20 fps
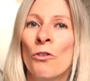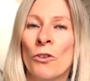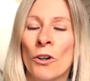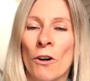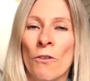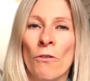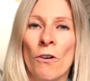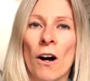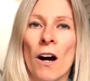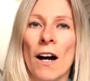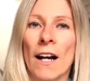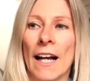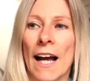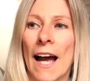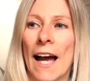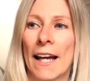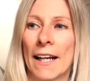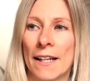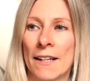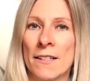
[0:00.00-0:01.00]
for a walk,
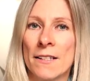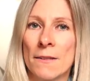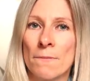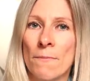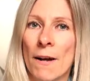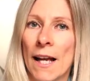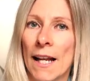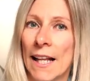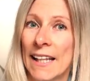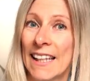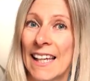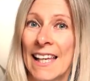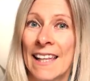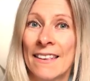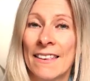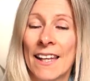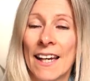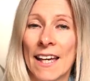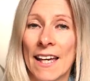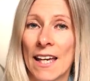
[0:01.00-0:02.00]
I can smell it
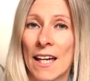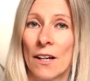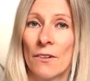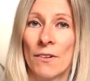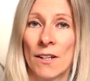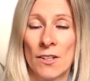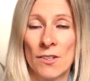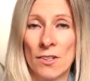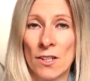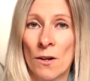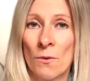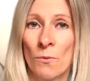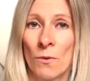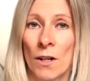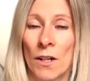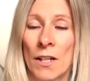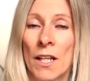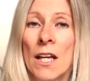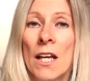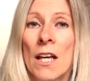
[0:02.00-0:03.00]
in the air when
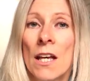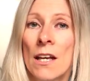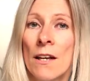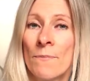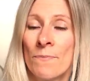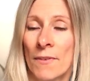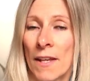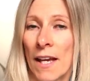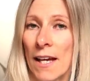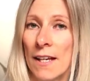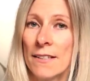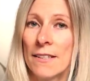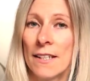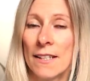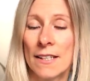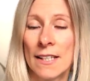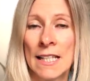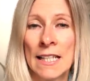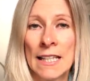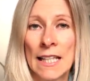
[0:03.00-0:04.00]
someone has
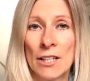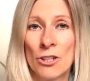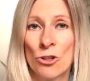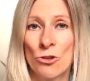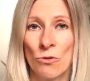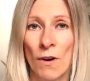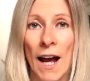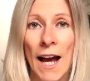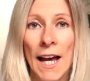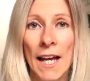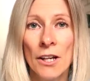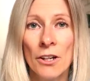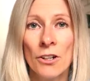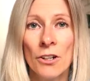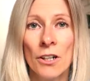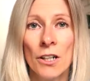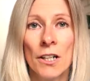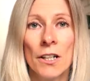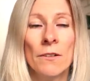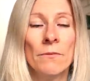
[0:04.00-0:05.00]
this in the
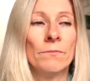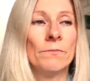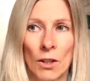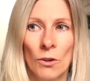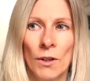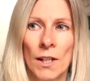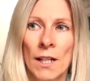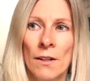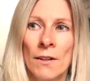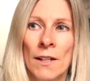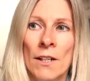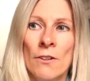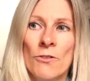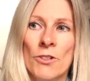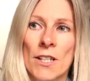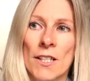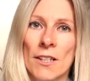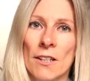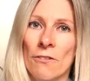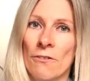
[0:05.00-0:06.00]
dryer, or even if
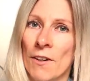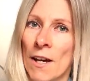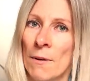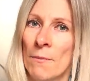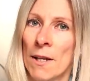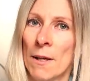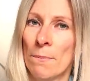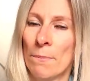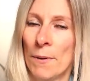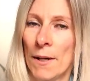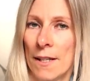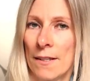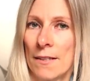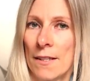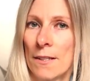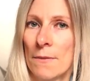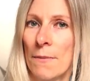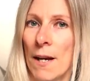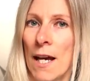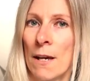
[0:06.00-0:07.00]
just a family
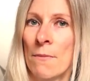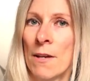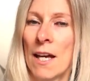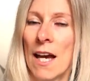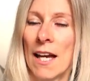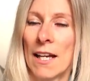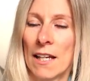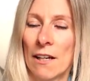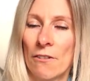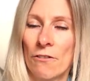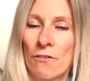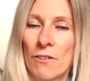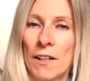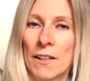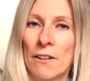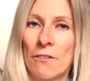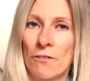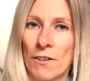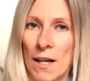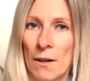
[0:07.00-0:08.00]
passes by me, I can feel
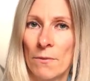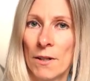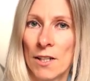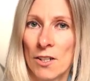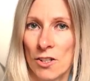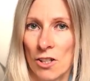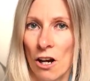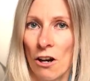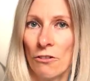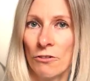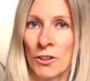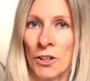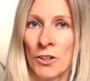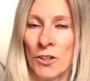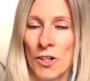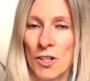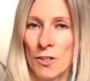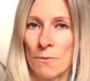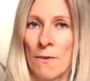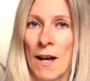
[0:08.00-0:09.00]
the fabric
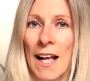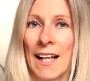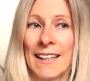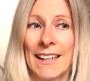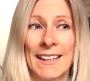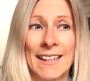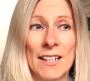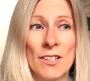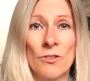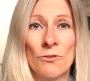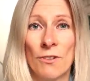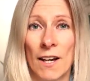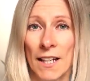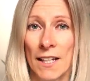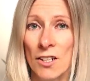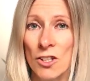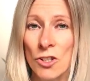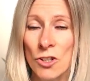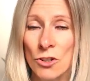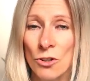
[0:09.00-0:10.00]
softener smell that is
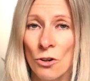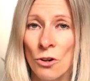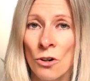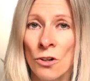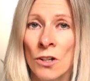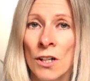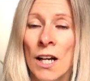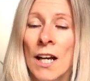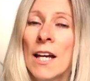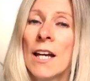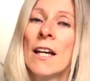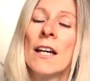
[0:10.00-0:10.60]
very strong.